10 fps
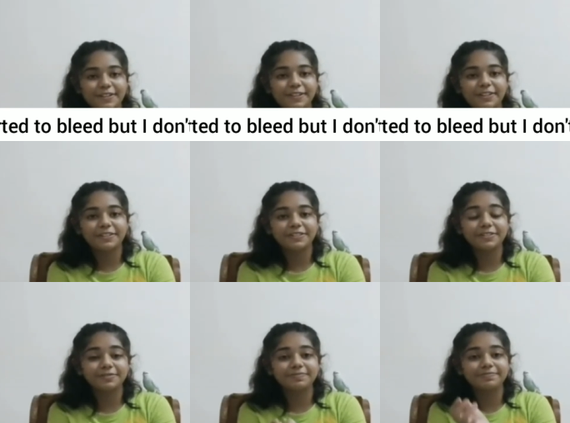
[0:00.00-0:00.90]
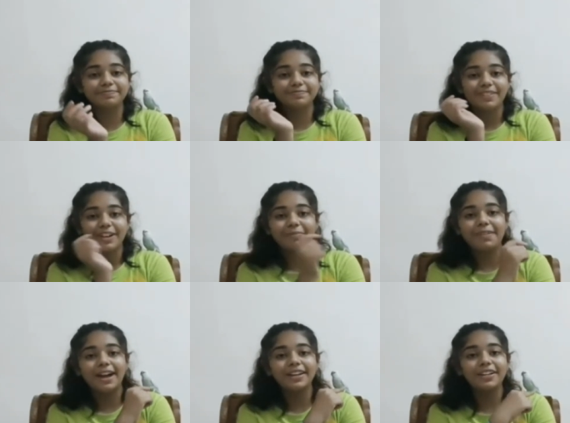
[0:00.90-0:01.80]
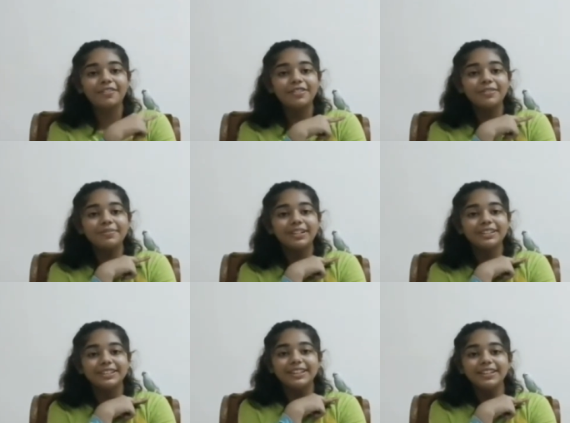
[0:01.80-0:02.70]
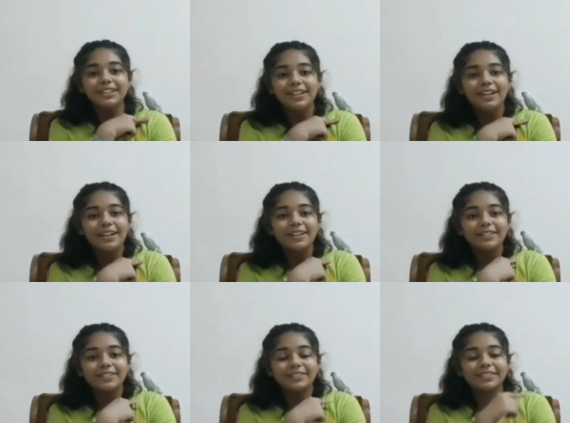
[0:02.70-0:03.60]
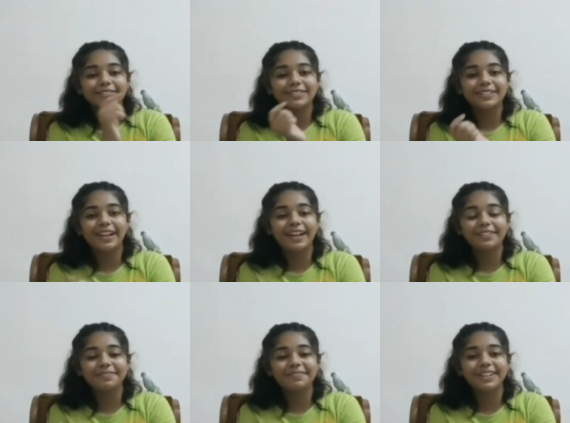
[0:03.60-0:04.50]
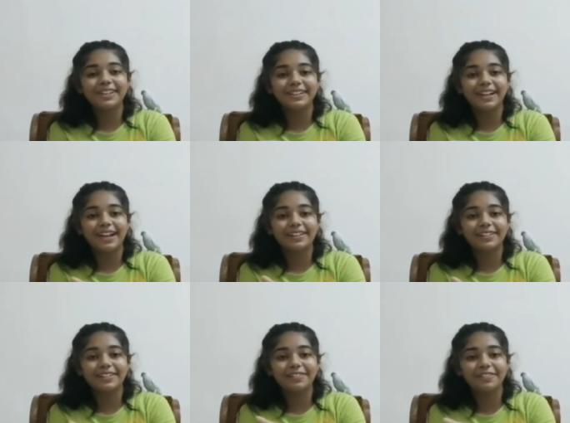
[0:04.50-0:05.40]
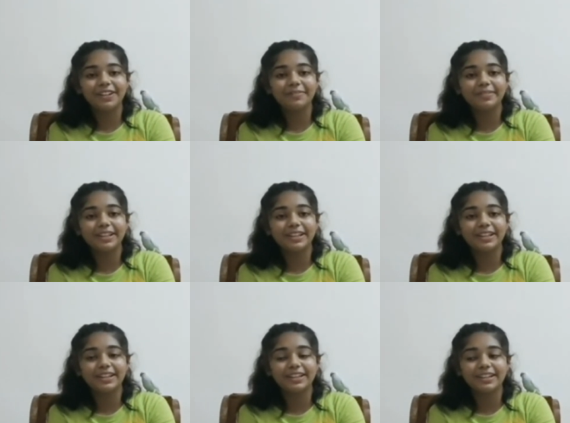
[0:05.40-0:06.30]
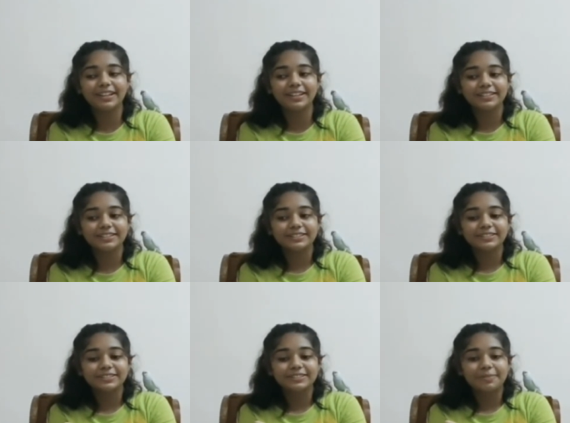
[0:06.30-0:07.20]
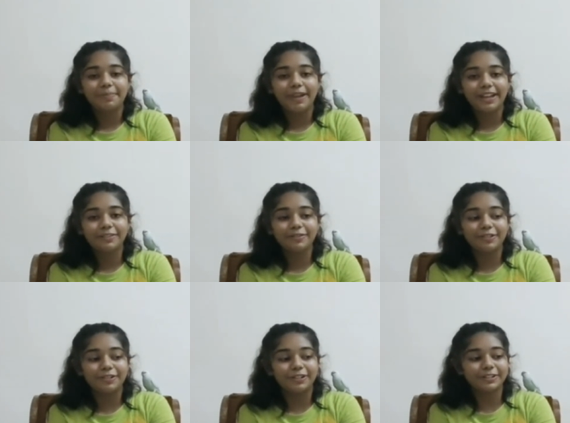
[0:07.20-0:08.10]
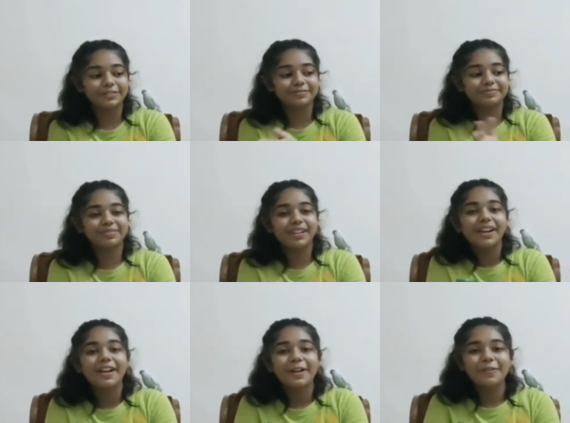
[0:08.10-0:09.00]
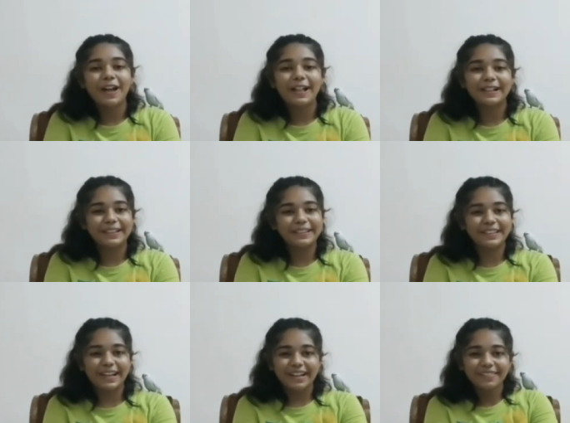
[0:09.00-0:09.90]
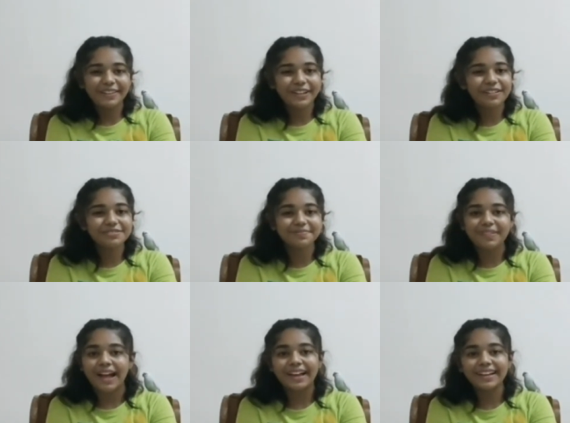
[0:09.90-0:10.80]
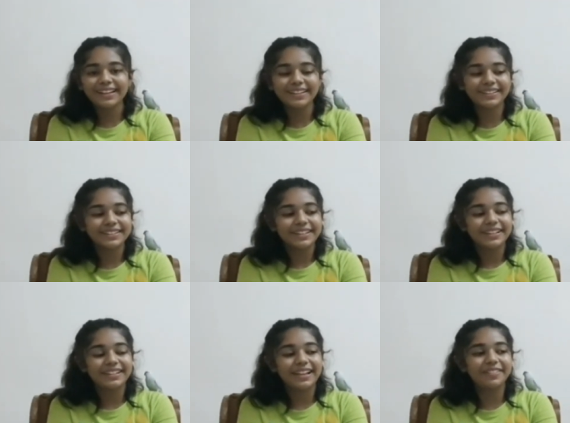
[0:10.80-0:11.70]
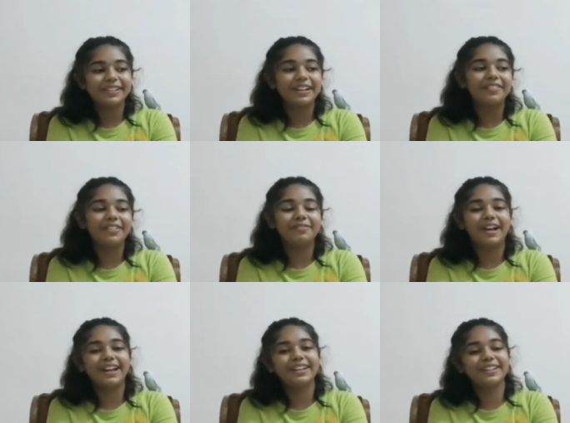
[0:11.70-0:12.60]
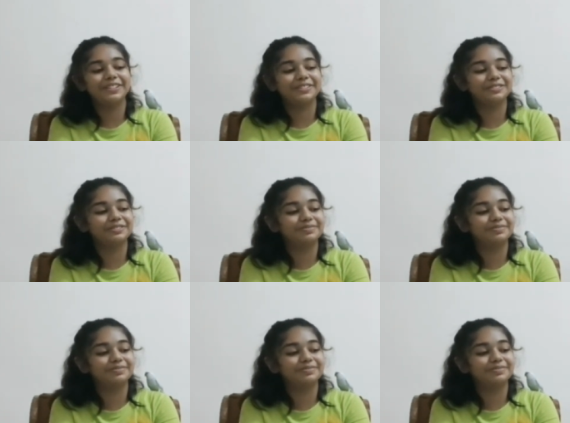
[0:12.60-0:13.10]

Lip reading: So, bite of a budgie can be extremely painful. Well, doves don't bite. They will never bite you.